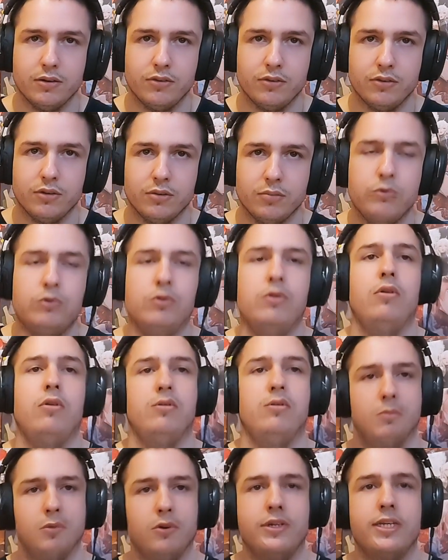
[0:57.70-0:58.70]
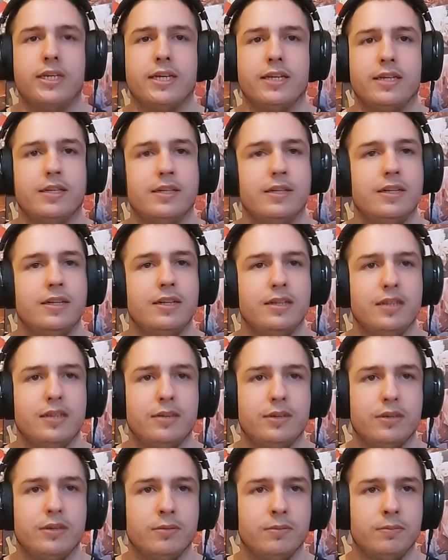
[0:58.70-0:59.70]
Istanbul. Okay,
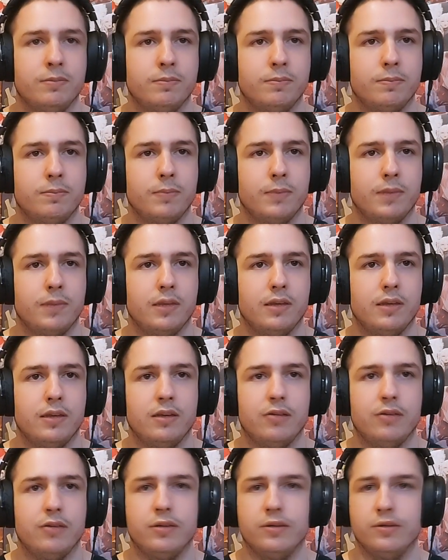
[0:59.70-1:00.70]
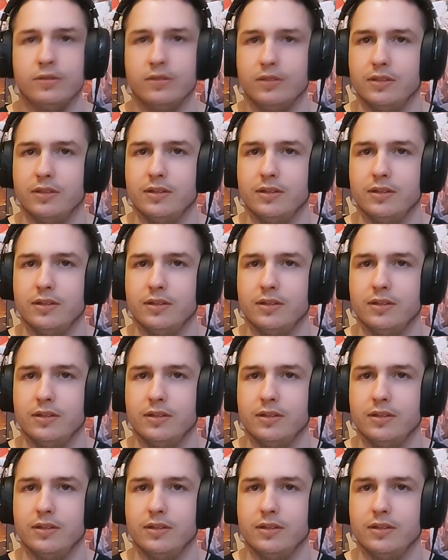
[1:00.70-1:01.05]
here we go. Here we go.